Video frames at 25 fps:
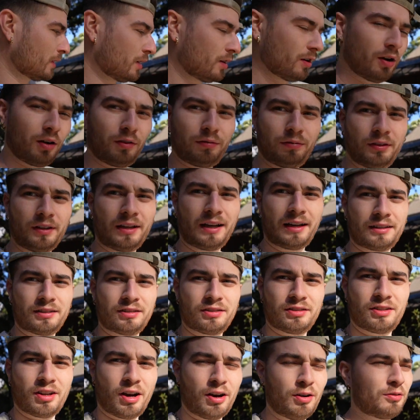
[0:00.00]
Hopefully I
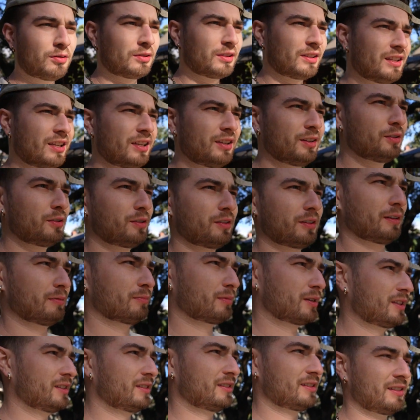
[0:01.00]
don't kill them,
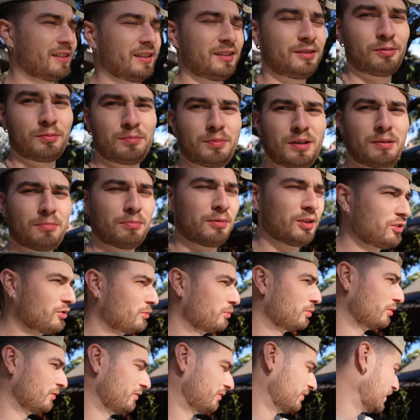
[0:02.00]
because this would be a
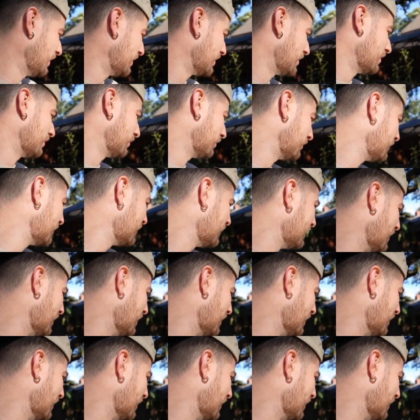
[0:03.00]
miserable video.